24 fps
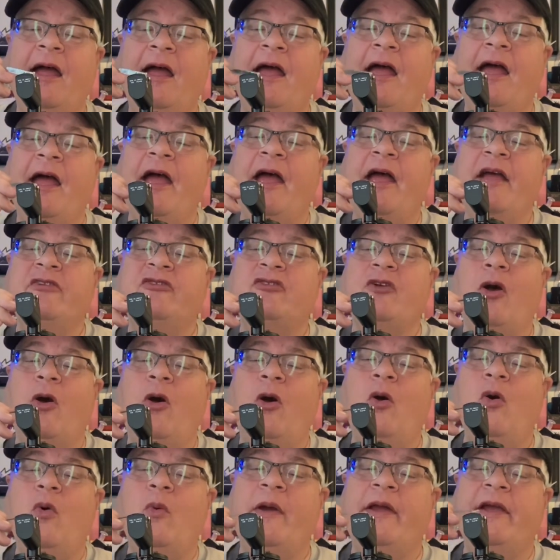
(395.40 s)
As
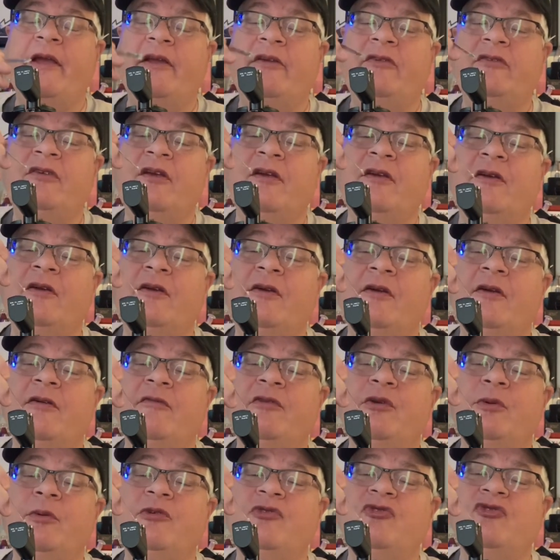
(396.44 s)
always,
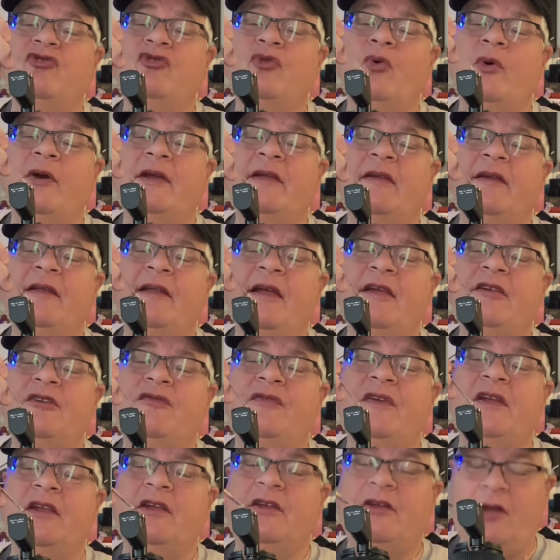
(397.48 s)
if you enjoy today's
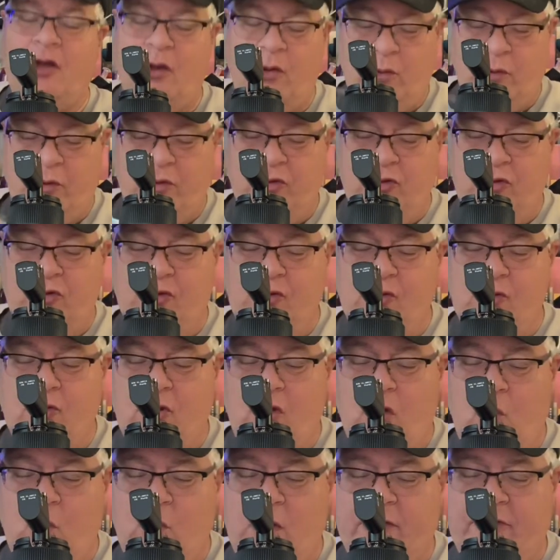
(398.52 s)
video, you
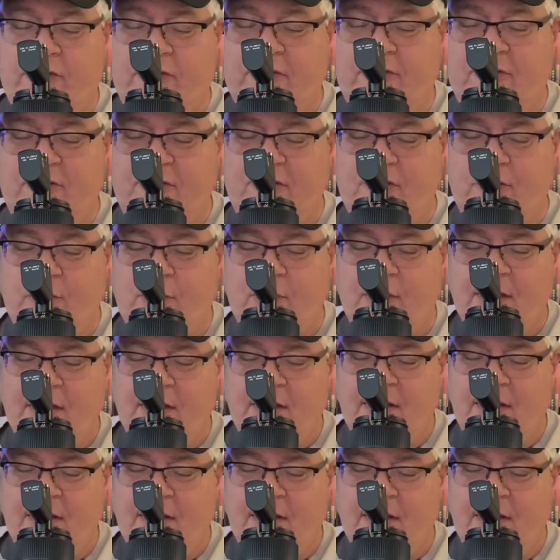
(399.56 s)
know what to do.